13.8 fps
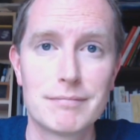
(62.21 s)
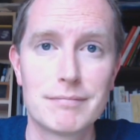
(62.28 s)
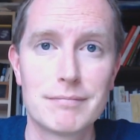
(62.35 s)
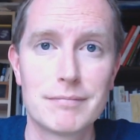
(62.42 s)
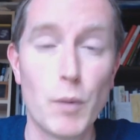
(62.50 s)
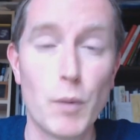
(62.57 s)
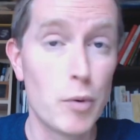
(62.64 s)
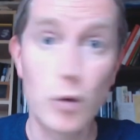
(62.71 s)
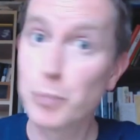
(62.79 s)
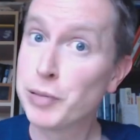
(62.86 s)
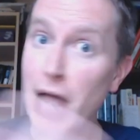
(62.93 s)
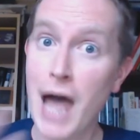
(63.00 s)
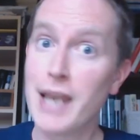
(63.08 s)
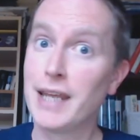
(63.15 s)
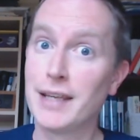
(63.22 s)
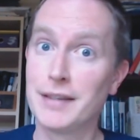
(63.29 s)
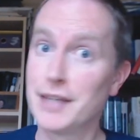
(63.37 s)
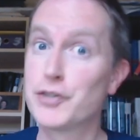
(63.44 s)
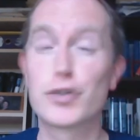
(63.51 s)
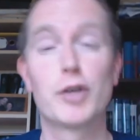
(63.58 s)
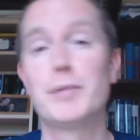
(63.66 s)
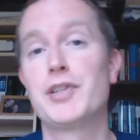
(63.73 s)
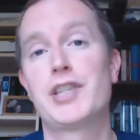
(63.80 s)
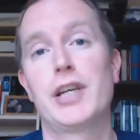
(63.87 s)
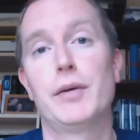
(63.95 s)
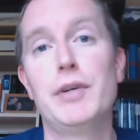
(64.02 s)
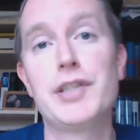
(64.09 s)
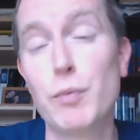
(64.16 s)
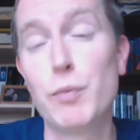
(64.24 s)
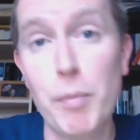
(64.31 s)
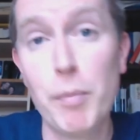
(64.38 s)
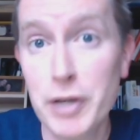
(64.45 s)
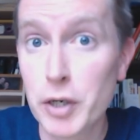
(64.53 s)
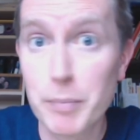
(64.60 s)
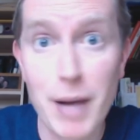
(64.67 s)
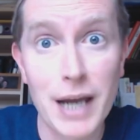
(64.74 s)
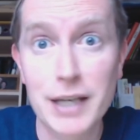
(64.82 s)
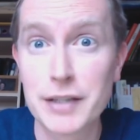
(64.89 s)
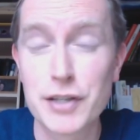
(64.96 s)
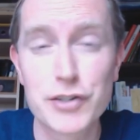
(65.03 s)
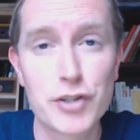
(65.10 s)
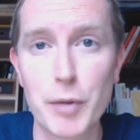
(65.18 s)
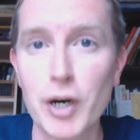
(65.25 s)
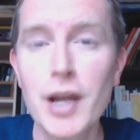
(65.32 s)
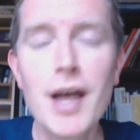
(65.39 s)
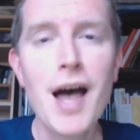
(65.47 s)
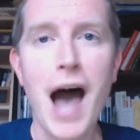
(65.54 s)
When we were planning this sermon series in 1 Peter back in the summer,